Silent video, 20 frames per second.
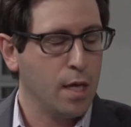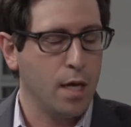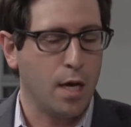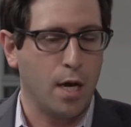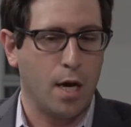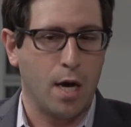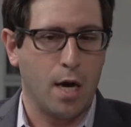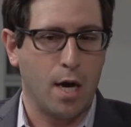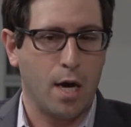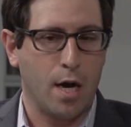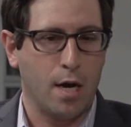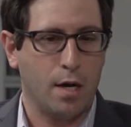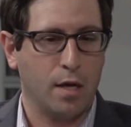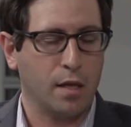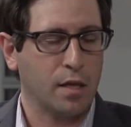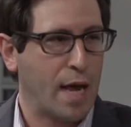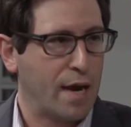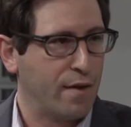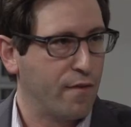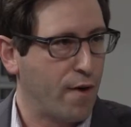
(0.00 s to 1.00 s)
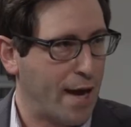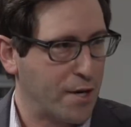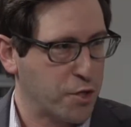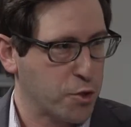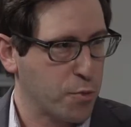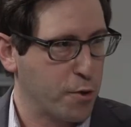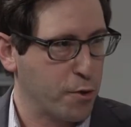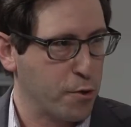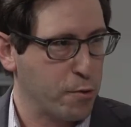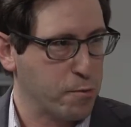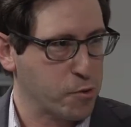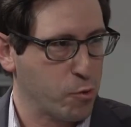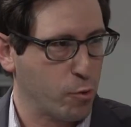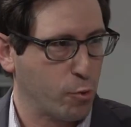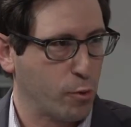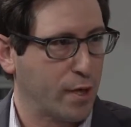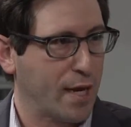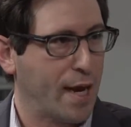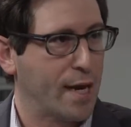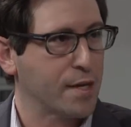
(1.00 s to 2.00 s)
A lot of entrepreneurs
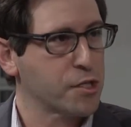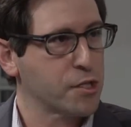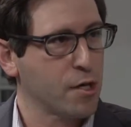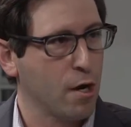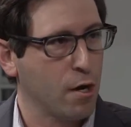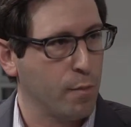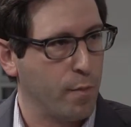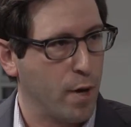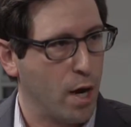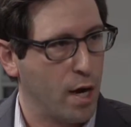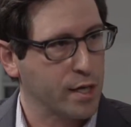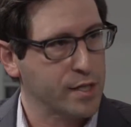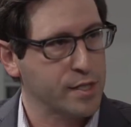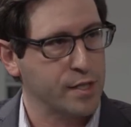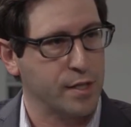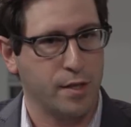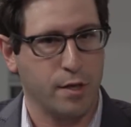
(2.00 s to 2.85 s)
were working out of Starbucks,